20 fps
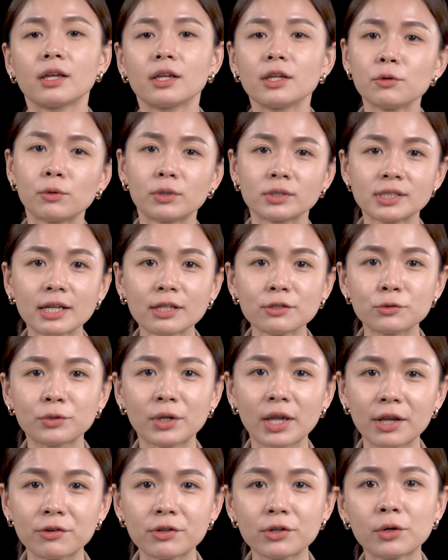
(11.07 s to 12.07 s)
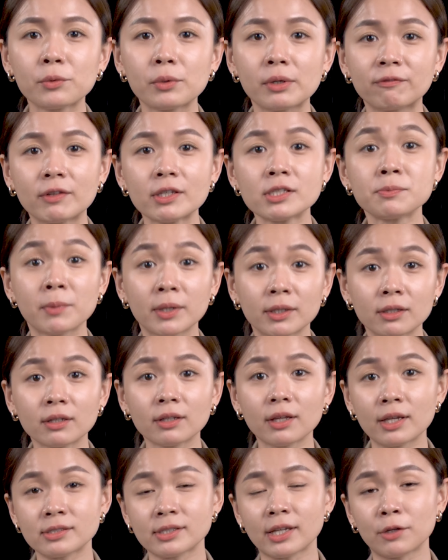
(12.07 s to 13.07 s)
It was hard to carry on with this
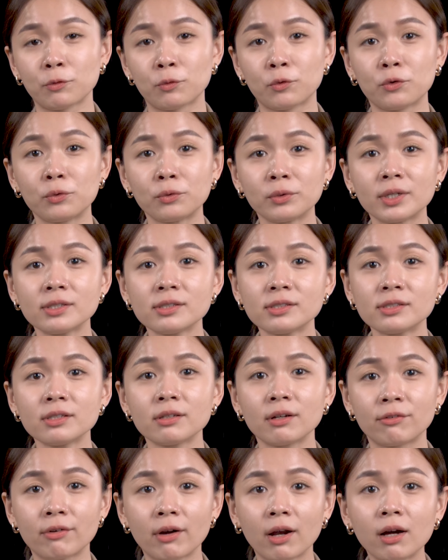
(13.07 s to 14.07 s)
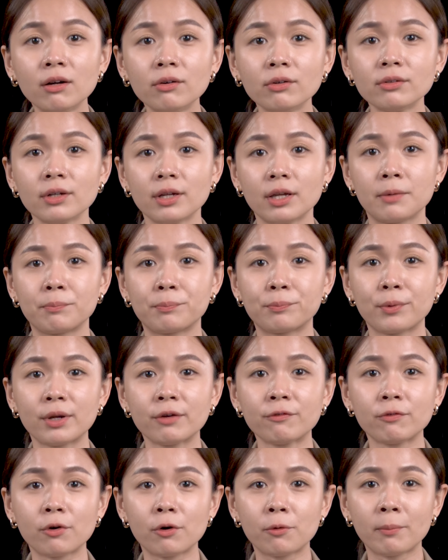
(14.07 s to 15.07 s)
method as I couldn't sit around and
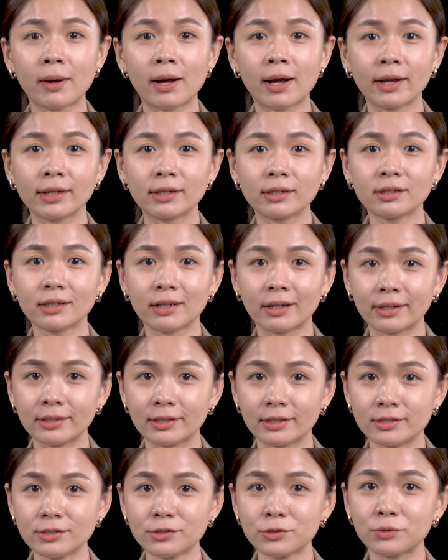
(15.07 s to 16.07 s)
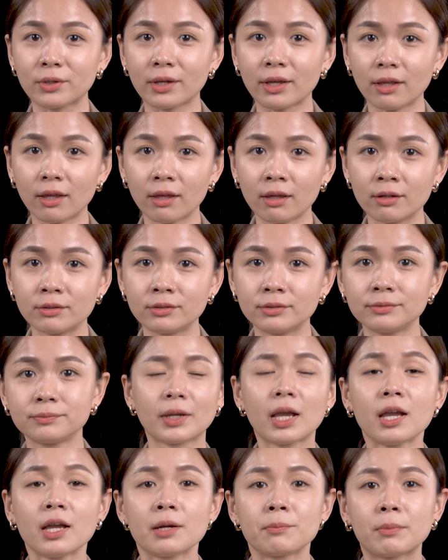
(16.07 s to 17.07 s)
pray for my clients to get ill.
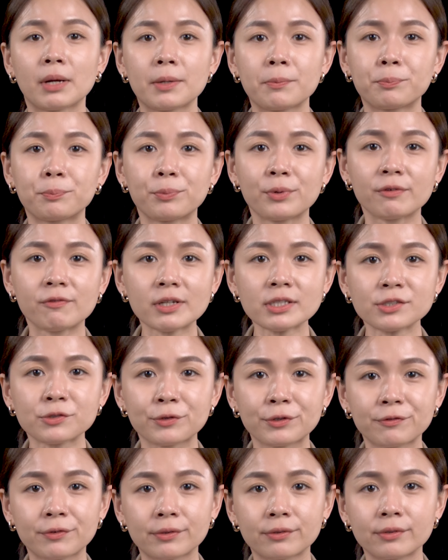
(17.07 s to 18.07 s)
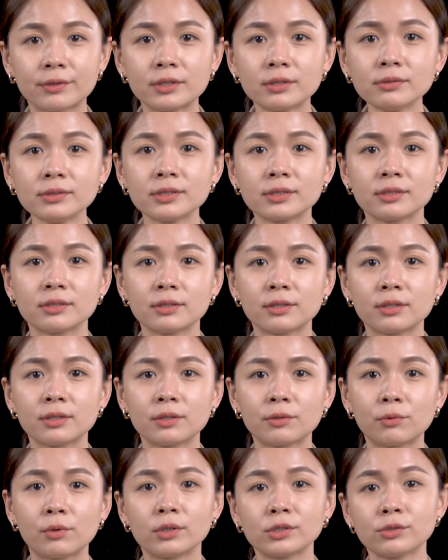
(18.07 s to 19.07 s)
My previous referrals
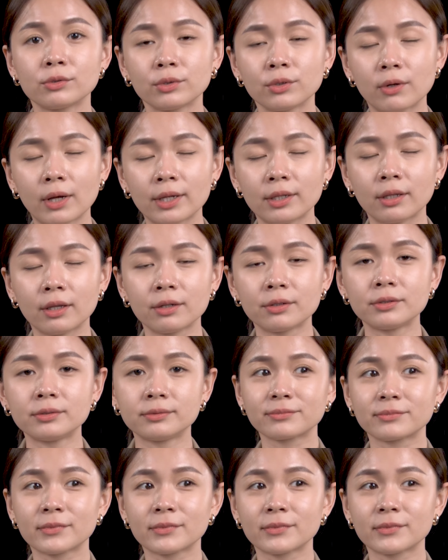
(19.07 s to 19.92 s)
were also not ideal.